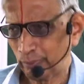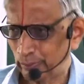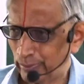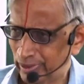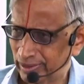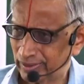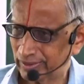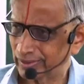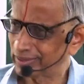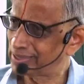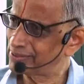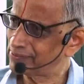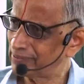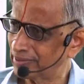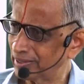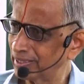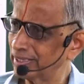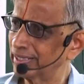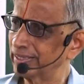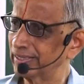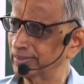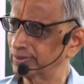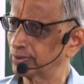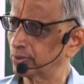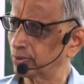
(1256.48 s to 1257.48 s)
But really
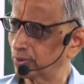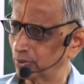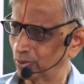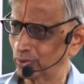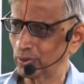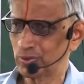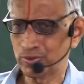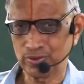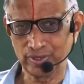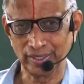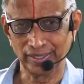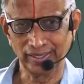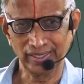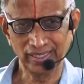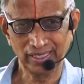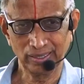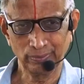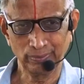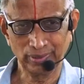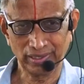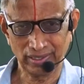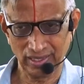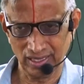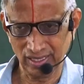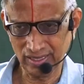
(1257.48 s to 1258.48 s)
it is a closed
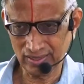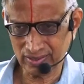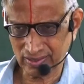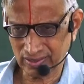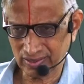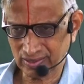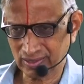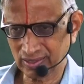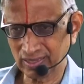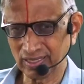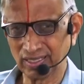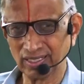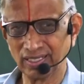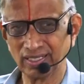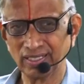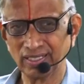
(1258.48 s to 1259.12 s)
set because